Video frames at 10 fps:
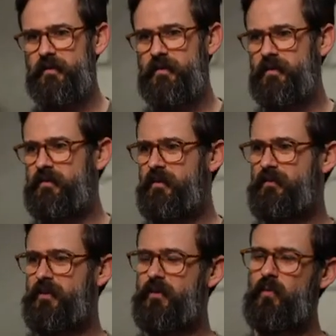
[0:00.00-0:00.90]
Could have
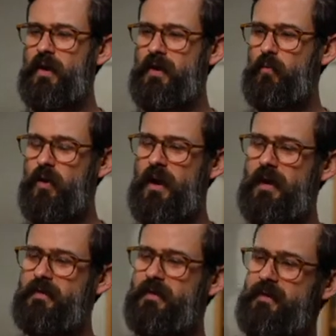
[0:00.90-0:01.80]
given her way more
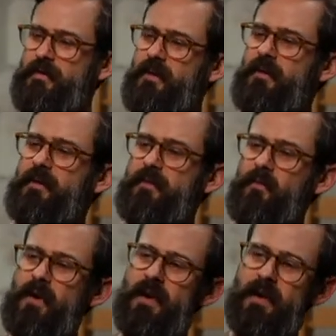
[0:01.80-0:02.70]
height. I could have gone
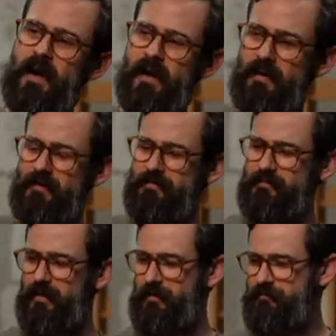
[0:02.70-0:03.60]
way higher,
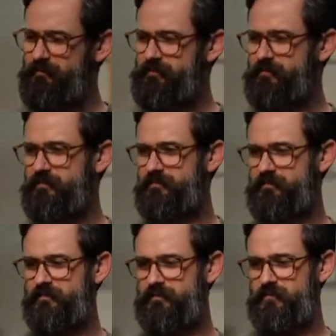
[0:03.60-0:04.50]
but
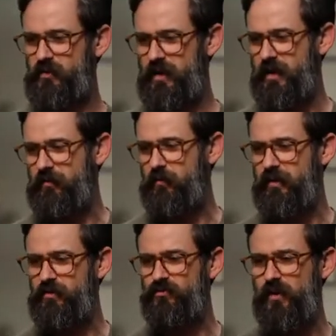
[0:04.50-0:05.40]
it's okay. We
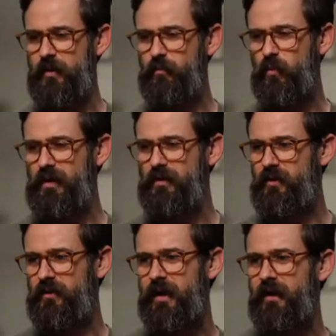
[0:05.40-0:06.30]
can drop way
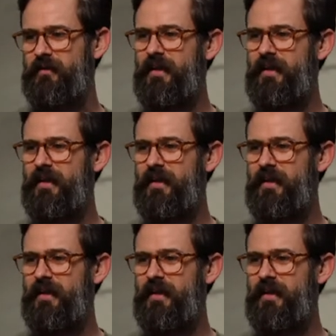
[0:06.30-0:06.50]
lower now.